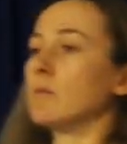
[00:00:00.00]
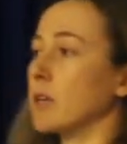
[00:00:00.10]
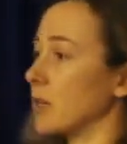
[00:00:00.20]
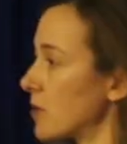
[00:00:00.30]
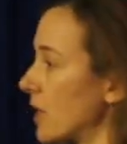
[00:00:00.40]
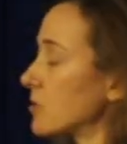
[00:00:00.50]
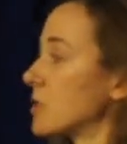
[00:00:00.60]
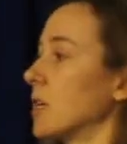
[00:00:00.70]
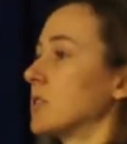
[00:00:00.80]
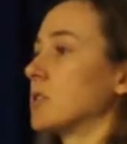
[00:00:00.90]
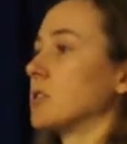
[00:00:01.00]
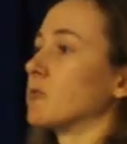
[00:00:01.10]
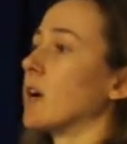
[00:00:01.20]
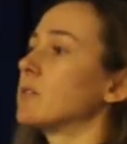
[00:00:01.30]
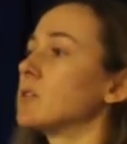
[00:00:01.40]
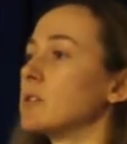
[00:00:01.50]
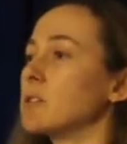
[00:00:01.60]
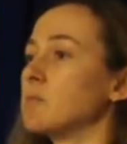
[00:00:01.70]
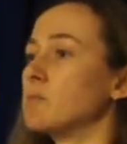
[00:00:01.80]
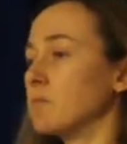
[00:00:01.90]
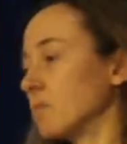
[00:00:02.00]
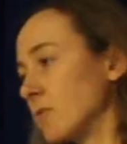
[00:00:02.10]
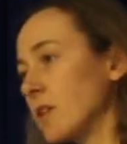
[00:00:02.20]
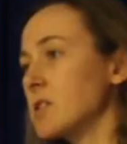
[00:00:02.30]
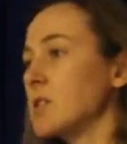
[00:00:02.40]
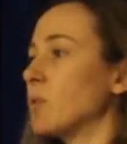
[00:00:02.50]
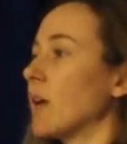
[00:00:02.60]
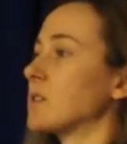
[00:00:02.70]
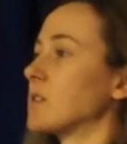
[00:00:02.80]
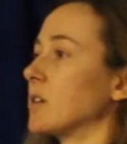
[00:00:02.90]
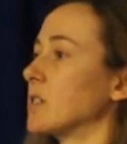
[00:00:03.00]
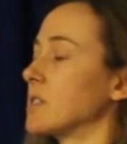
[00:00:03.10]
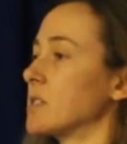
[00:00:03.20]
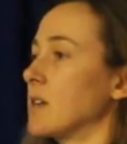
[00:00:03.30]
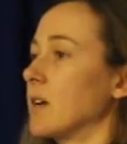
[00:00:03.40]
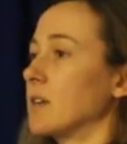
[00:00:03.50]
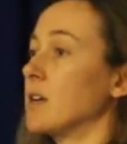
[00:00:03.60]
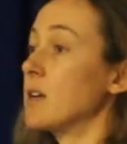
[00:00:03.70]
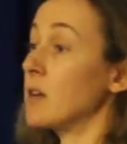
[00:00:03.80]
ringing rounds. Let's just rounds and some very simple exercises, and